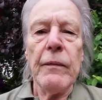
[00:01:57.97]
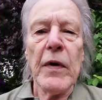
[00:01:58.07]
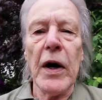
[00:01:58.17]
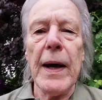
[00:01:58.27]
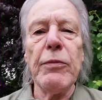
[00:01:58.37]

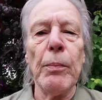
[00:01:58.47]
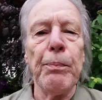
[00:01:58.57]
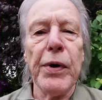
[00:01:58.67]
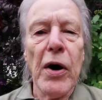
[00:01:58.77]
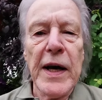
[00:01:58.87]
I am not
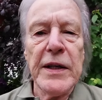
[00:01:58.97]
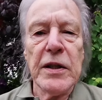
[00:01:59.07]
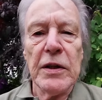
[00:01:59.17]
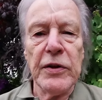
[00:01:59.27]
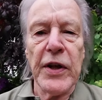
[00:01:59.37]
blind
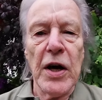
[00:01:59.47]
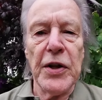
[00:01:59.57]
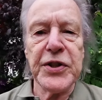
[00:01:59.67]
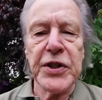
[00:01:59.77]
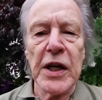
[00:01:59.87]
to the
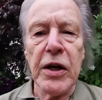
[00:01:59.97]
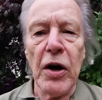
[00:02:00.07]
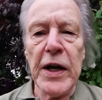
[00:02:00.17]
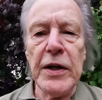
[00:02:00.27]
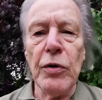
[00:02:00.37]
earth's decline,